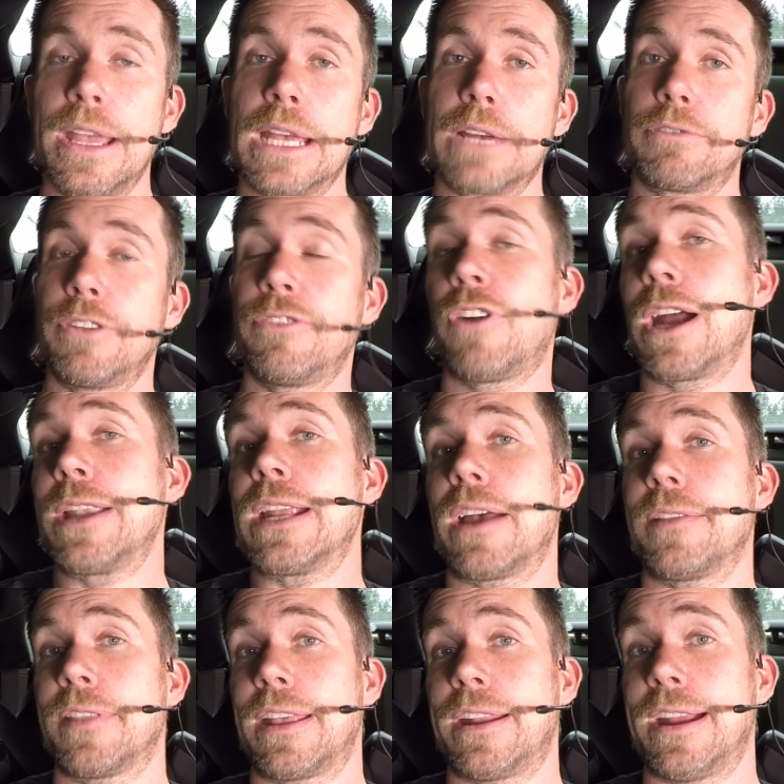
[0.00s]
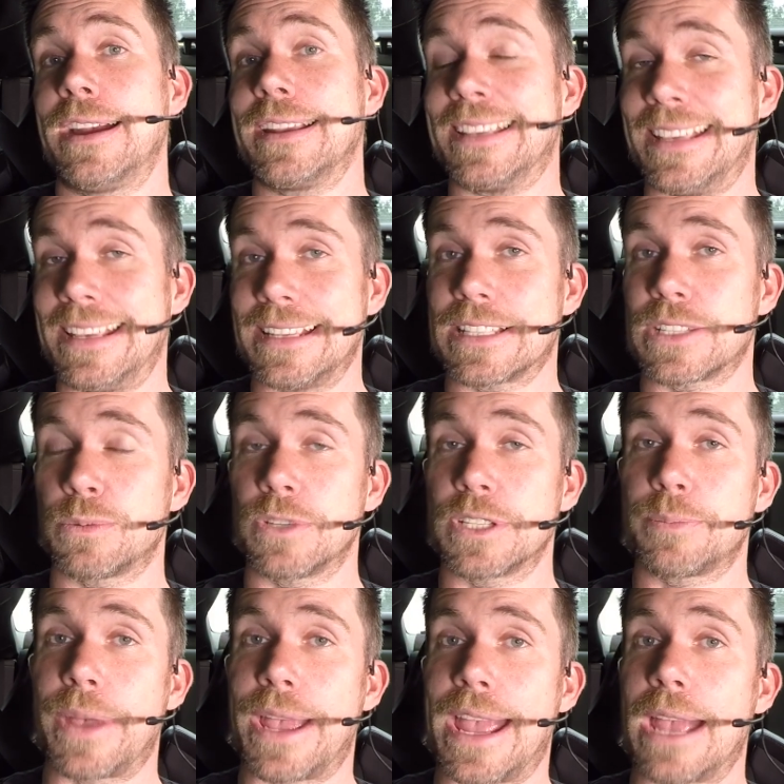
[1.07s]
if we find out that our guess was
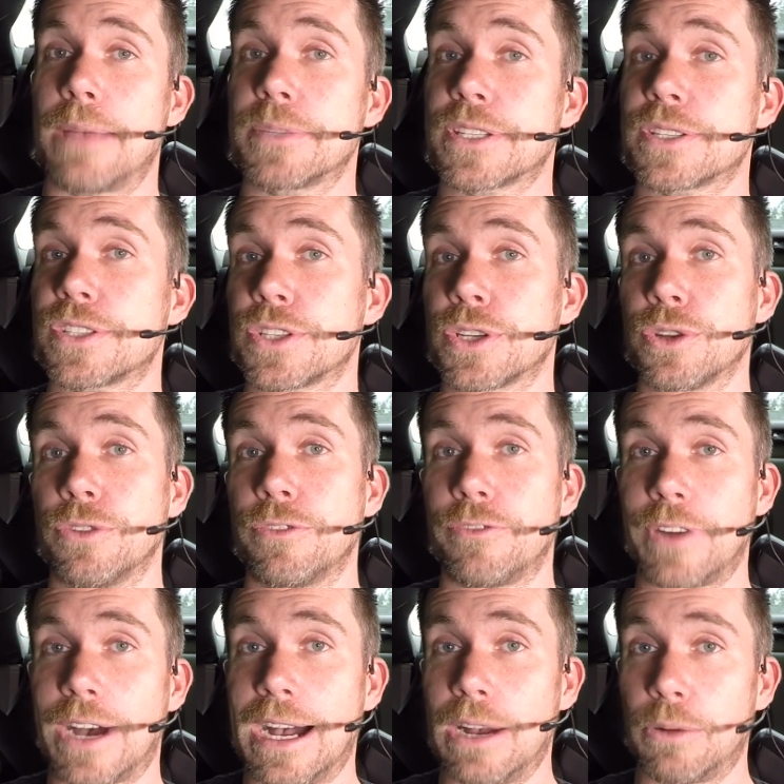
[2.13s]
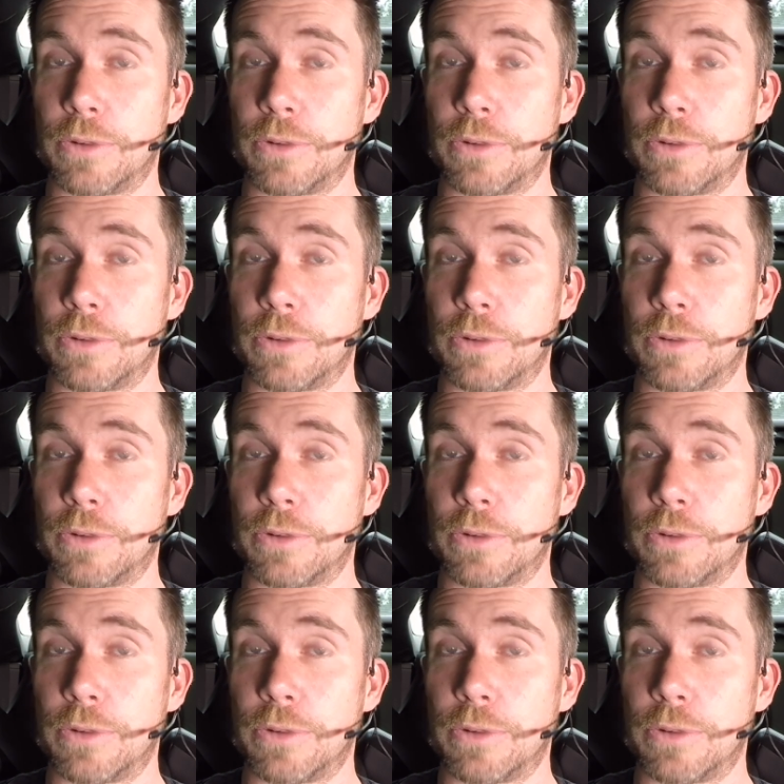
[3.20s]
perhaps too far,